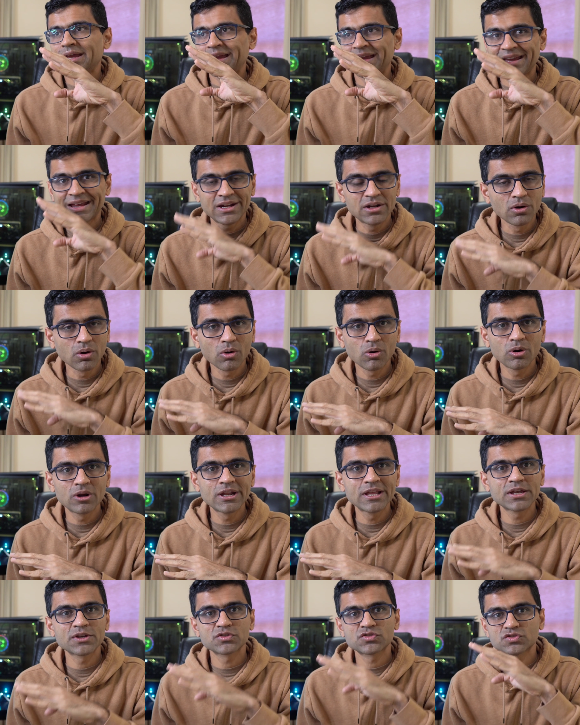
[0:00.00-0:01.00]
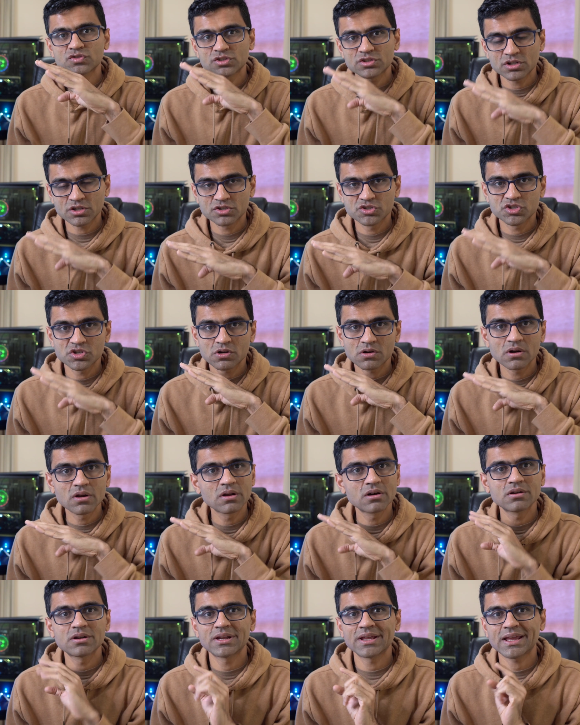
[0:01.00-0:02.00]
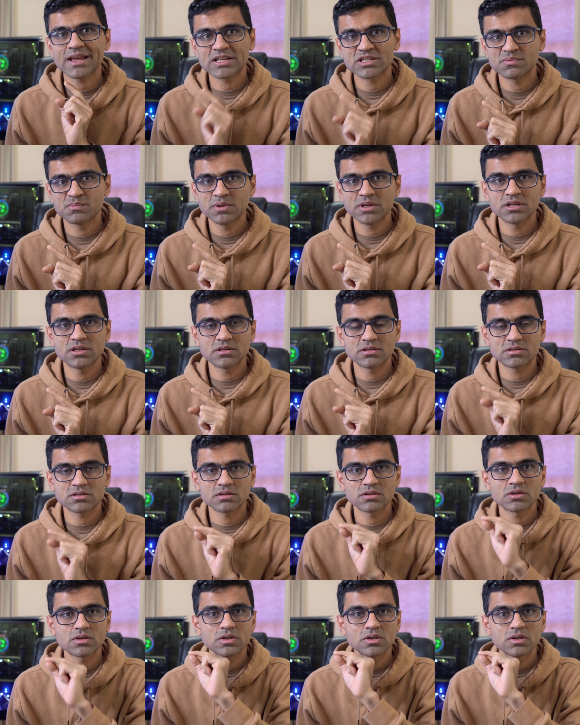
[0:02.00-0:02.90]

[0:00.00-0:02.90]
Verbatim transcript: hand-holding structured learning experience